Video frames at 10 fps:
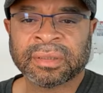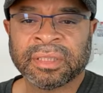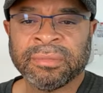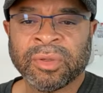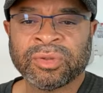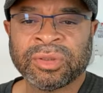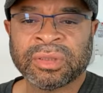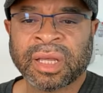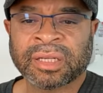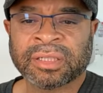Emotion,
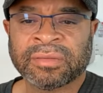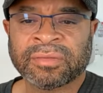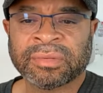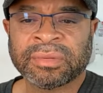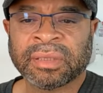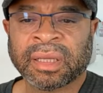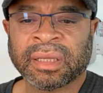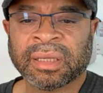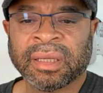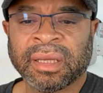cognitive function. Okay,
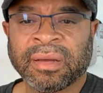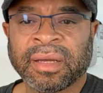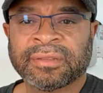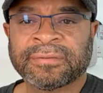all right.